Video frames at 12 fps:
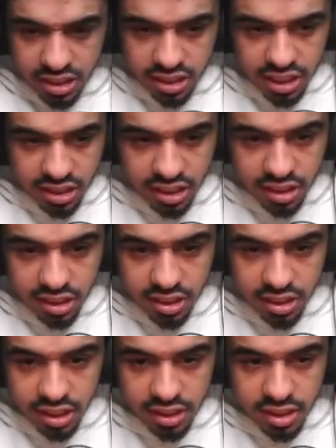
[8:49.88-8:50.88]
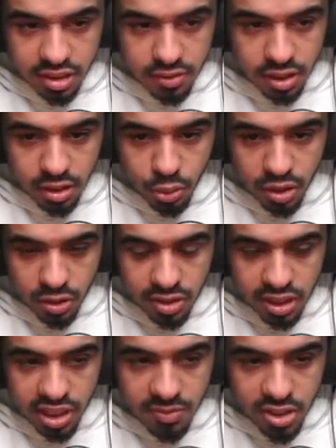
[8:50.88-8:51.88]
yeah, I, I, th I think uh, without the
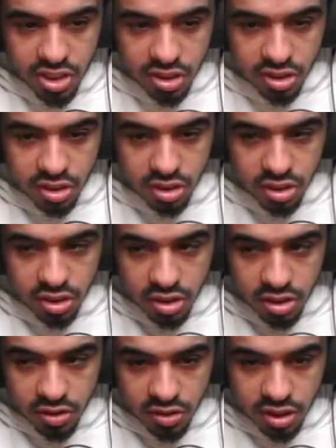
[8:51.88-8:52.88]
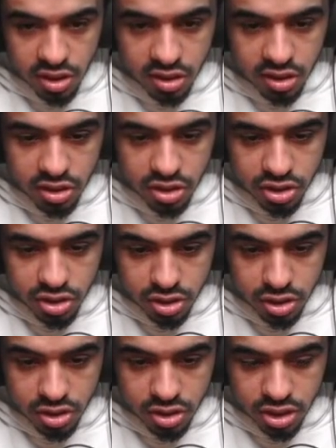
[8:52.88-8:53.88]
animation, you're gonna get
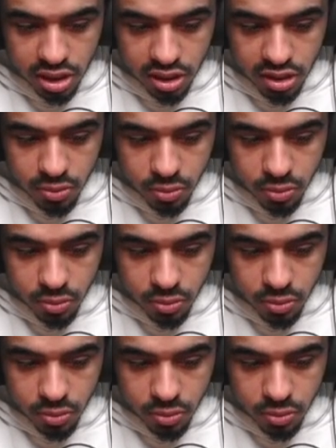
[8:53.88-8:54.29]
chirey.